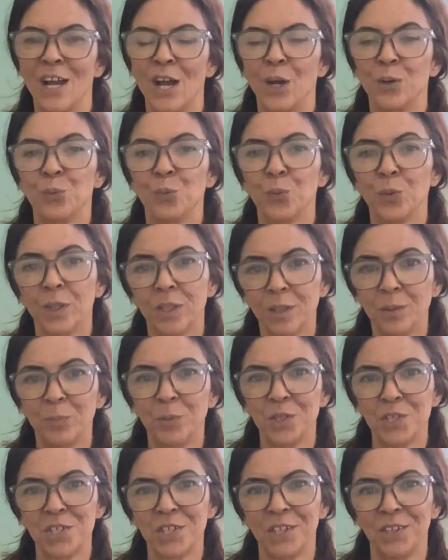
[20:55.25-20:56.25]
I really
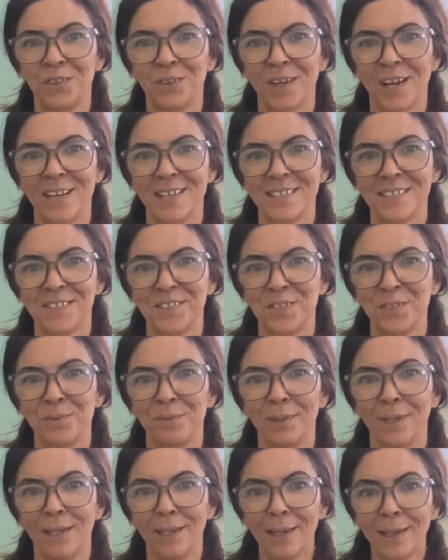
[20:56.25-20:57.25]
appreciate you guys
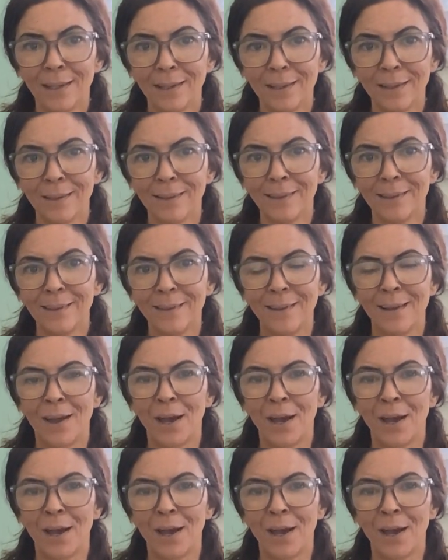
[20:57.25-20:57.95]
tuning in.